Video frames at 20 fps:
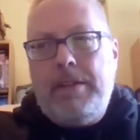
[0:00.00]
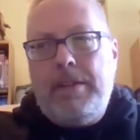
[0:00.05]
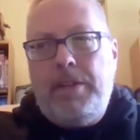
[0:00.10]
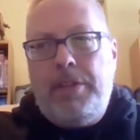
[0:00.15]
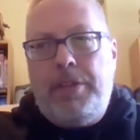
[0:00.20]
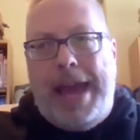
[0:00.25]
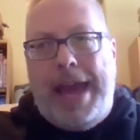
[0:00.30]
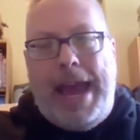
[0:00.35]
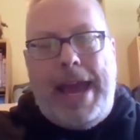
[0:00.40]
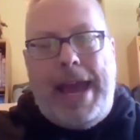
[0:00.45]

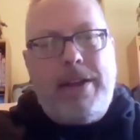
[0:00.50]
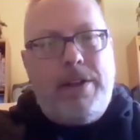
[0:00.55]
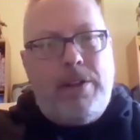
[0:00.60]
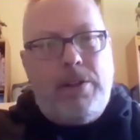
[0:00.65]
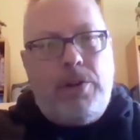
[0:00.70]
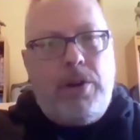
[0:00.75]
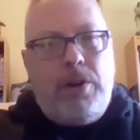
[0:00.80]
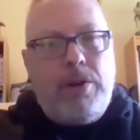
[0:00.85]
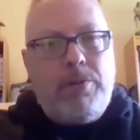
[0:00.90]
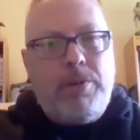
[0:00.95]
that,
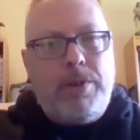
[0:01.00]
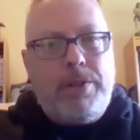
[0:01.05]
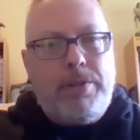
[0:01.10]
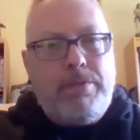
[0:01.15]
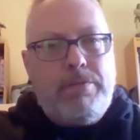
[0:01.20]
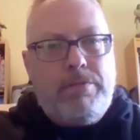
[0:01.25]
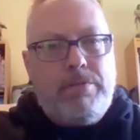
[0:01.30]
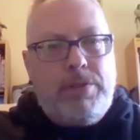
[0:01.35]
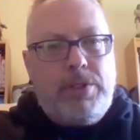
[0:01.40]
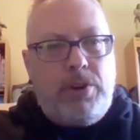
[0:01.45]
along with
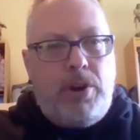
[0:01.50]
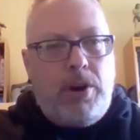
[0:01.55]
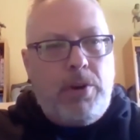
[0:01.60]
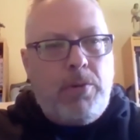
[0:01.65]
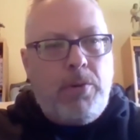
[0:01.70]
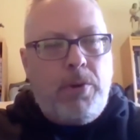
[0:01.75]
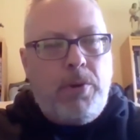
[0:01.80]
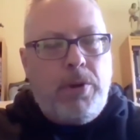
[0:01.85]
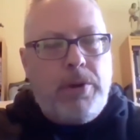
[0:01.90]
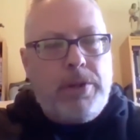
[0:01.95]

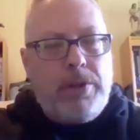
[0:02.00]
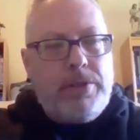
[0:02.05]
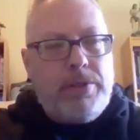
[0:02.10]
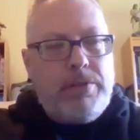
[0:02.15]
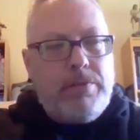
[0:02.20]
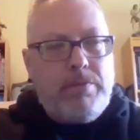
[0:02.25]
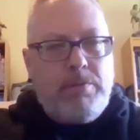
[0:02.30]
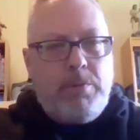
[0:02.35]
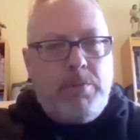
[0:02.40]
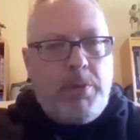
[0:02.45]
Star
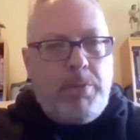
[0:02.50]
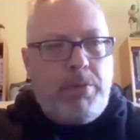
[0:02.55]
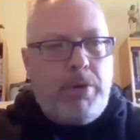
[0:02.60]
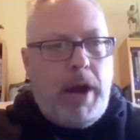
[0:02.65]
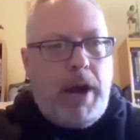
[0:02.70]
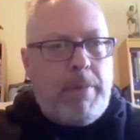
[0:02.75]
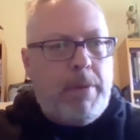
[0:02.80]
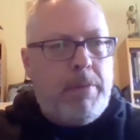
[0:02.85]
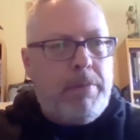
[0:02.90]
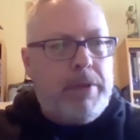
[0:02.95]
Wars, were
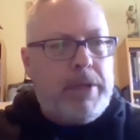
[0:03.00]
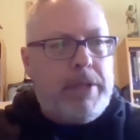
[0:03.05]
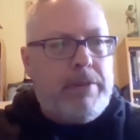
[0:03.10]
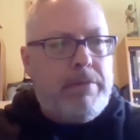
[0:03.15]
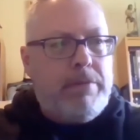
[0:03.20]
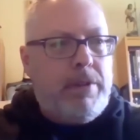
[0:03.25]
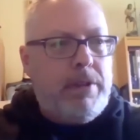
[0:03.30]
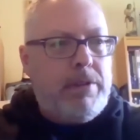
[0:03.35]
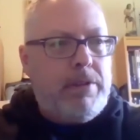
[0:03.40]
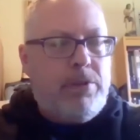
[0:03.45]
probably
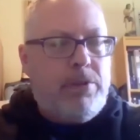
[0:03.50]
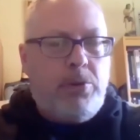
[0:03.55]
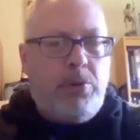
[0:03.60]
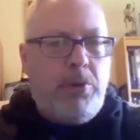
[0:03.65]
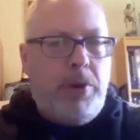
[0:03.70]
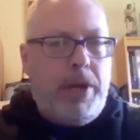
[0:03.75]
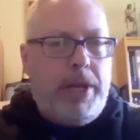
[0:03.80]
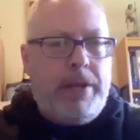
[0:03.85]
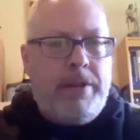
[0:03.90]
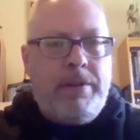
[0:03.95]
the
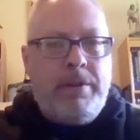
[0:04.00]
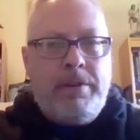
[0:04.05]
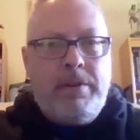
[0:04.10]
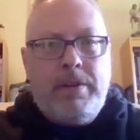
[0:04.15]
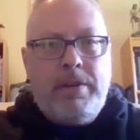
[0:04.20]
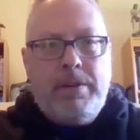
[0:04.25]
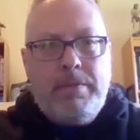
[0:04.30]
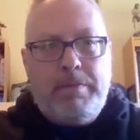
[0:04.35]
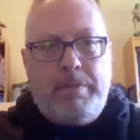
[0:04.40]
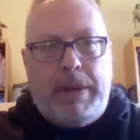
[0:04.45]
twin
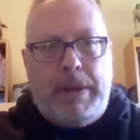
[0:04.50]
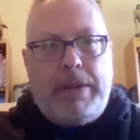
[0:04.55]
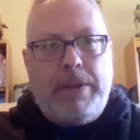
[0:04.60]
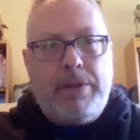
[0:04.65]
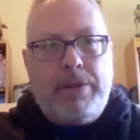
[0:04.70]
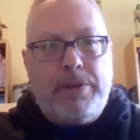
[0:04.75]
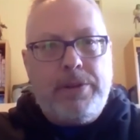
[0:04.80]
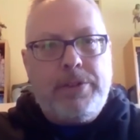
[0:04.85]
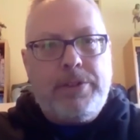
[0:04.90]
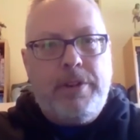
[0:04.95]

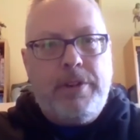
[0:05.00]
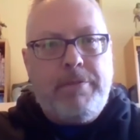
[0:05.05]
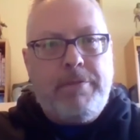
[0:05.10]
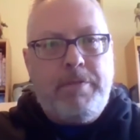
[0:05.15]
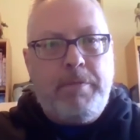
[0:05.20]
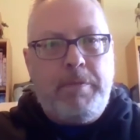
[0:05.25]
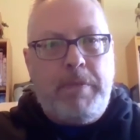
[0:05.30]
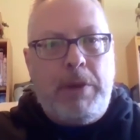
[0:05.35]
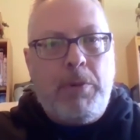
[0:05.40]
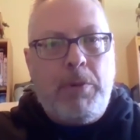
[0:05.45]
pillars
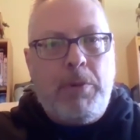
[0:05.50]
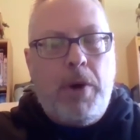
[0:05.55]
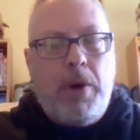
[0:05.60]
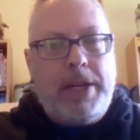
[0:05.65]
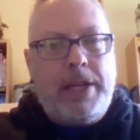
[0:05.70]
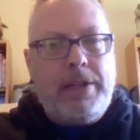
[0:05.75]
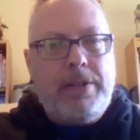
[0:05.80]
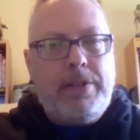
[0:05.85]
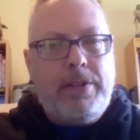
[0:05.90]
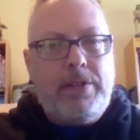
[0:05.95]
of me
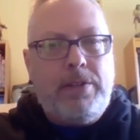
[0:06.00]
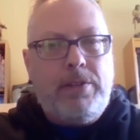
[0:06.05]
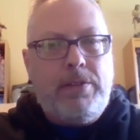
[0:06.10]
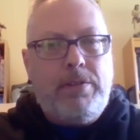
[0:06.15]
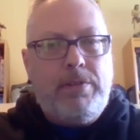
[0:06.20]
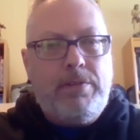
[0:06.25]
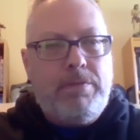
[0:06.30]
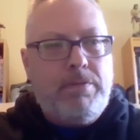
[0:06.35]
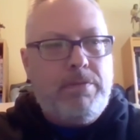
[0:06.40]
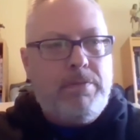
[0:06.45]
wanting to
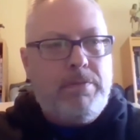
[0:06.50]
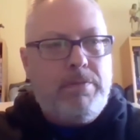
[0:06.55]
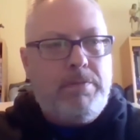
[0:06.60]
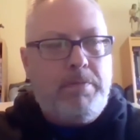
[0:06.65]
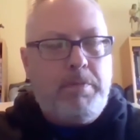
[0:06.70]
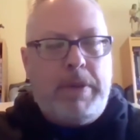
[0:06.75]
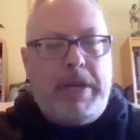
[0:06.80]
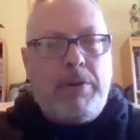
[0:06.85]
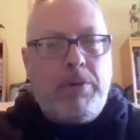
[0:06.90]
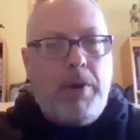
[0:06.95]

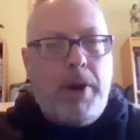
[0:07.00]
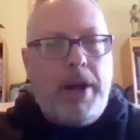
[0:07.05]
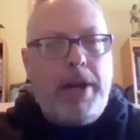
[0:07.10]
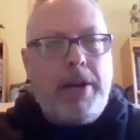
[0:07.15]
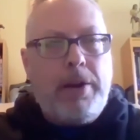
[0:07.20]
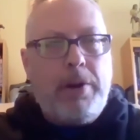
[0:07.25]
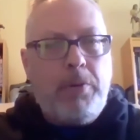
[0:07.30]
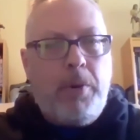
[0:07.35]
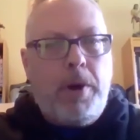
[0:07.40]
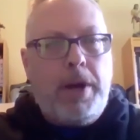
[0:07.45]
be a
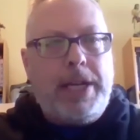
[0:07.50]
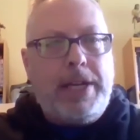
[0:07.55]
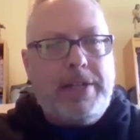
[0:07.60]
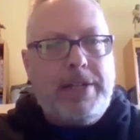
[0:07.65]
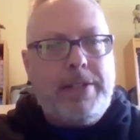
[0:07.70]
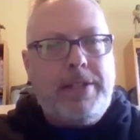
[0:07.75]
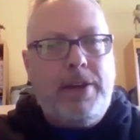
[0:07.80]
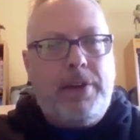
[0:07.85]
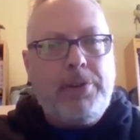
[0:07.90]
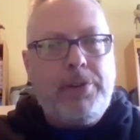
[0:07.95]
writer, wanting
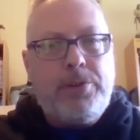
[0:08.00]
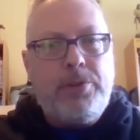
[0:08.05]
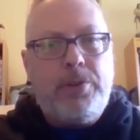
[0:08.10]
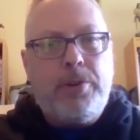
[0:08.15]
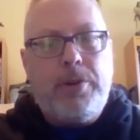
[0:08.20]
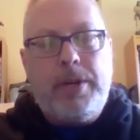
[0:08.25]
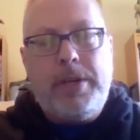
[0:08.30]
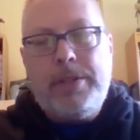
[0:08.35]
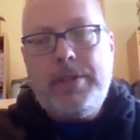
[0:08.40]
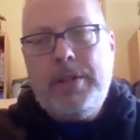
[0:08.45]
to tell
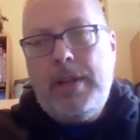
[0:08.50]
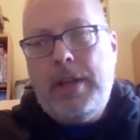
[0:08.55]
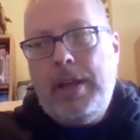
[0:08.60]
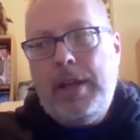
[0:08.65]
stories.